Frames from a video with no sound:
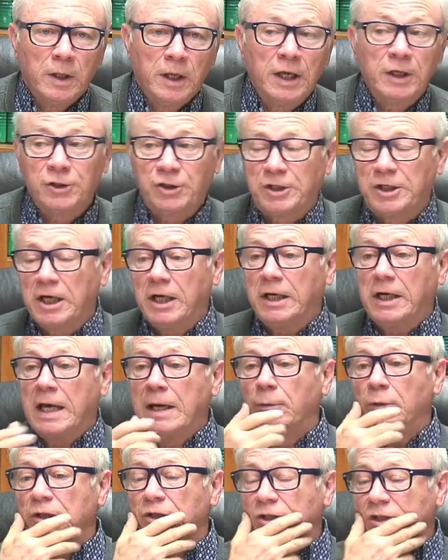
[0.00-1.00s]
Instead, he
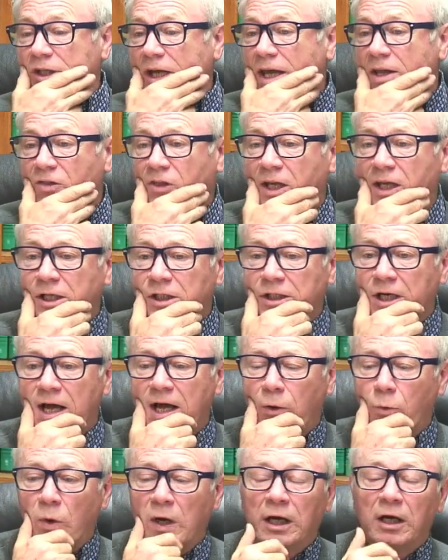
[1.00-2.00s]
would say things
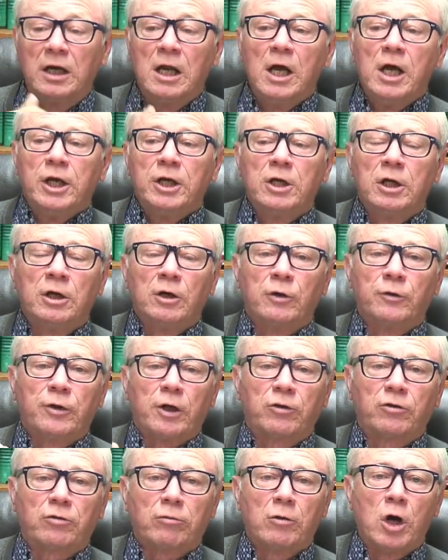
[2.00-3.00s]
like, well, you know, the
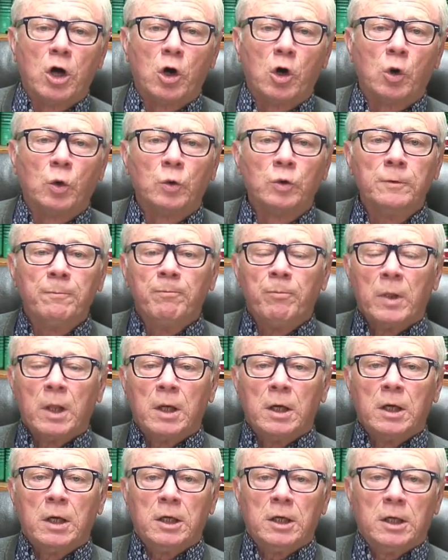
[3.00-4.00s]
throne
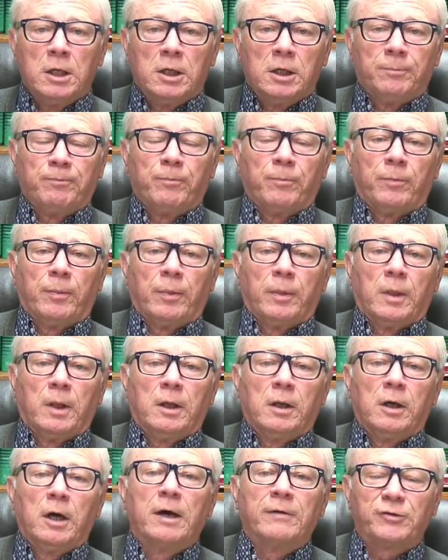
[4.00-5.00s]

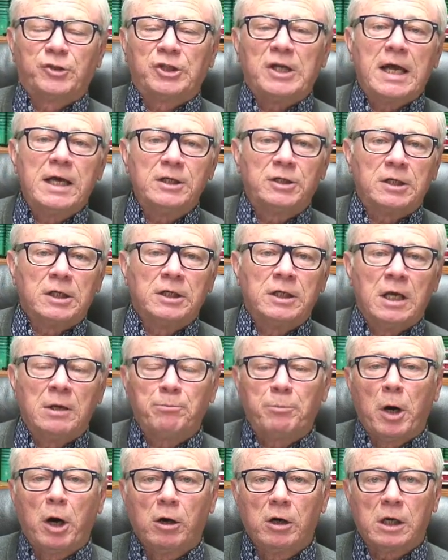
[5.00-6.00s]
of Satan in
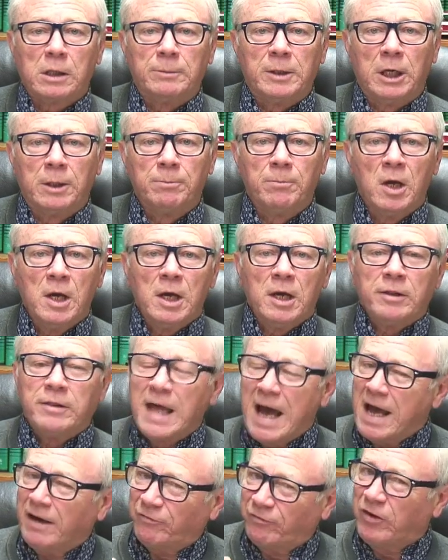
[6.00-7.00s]
Pergamum,
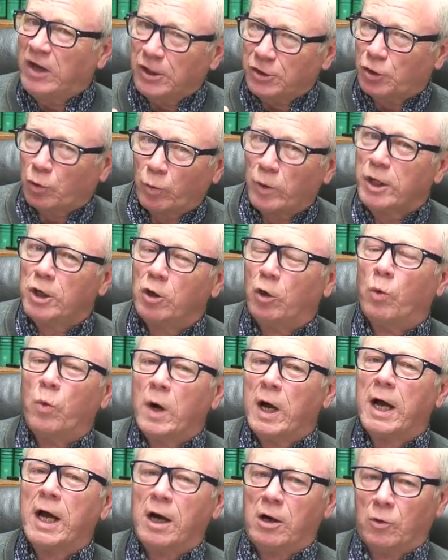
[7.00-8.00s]
that fits real
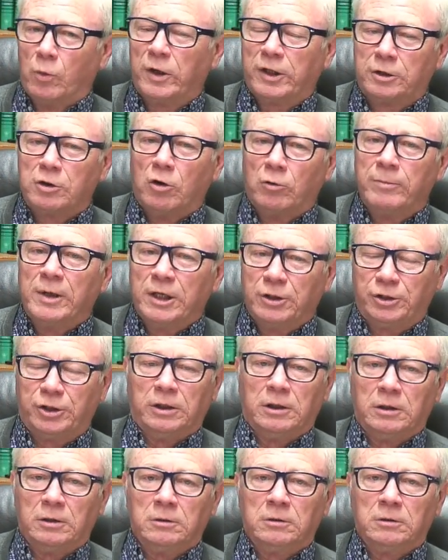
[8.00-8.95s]
well with Domitian.